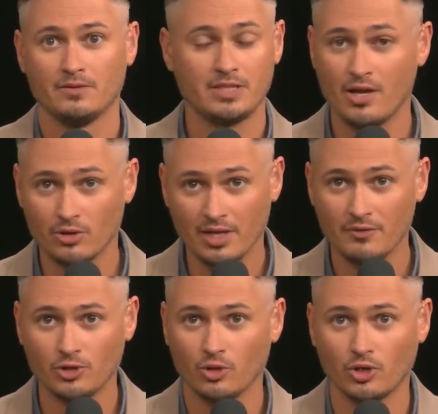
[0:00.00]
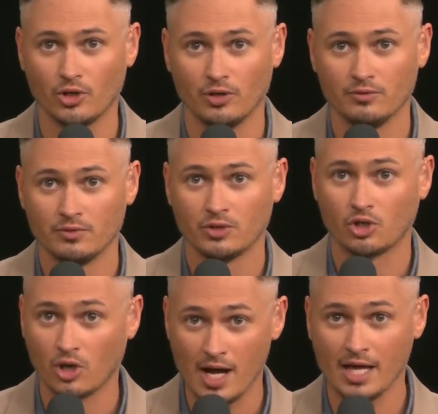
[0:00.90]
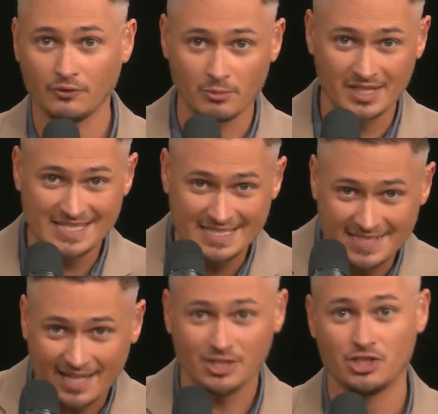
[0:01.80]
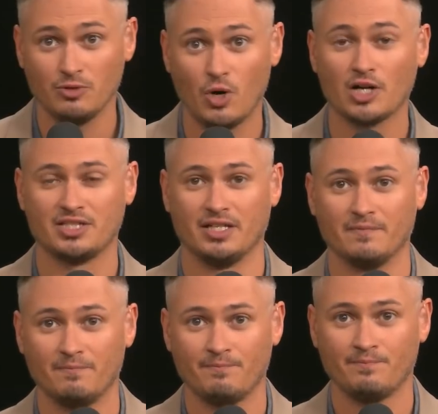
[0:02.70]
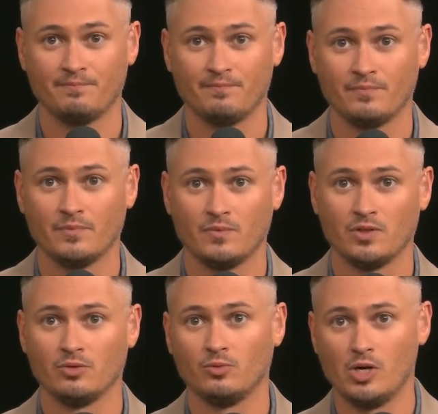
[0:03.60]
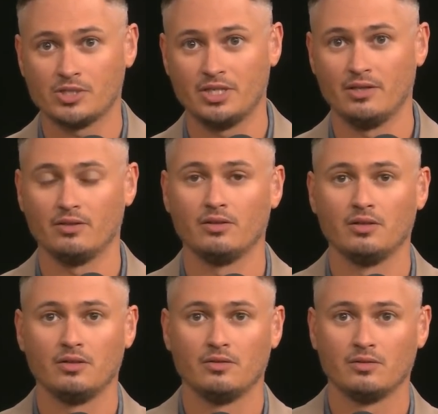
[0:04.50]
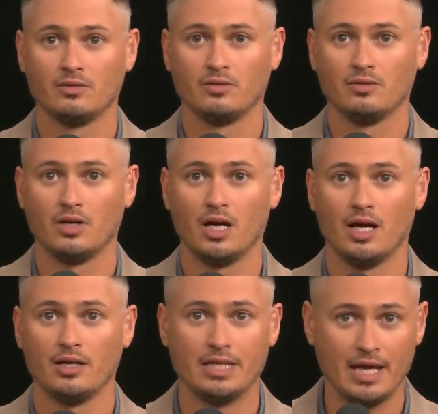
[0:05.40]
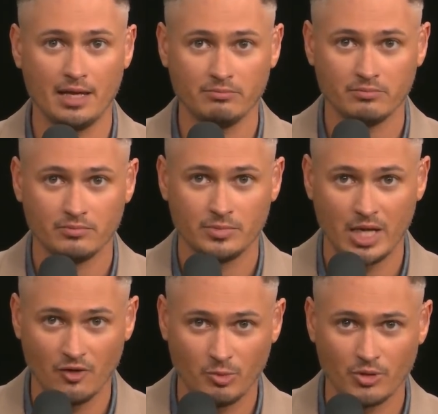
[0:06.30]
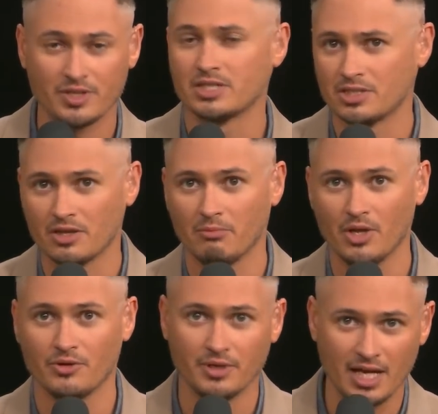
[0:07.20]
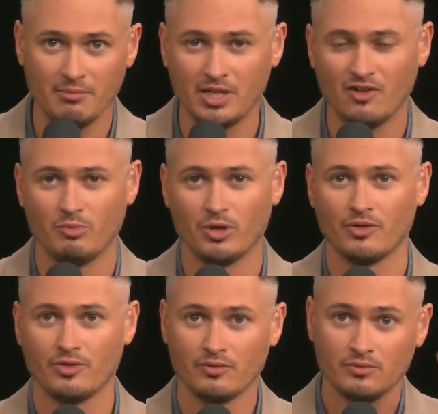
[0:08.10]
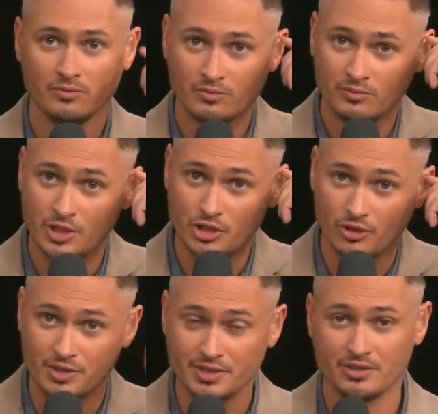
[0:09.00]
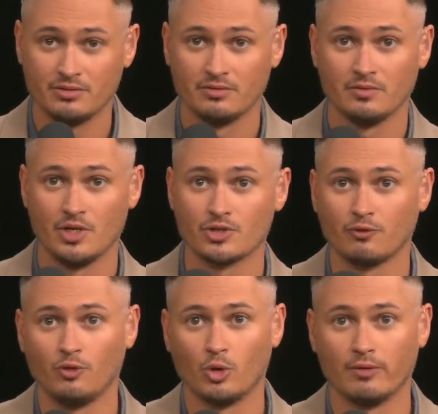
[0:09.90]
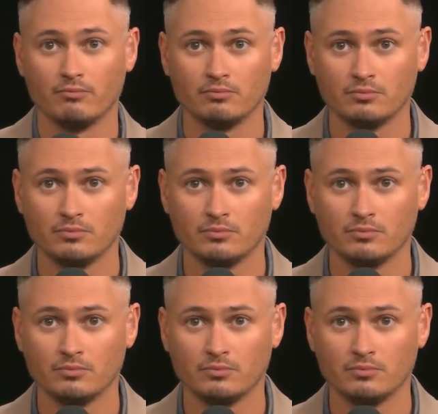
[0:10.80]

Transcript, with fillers: 10 or 11 year old girl crying from the second she walks in. Walks in. Uh, name, date of birth. This is to the mother. Name, date of birth, insurance. Here's a form.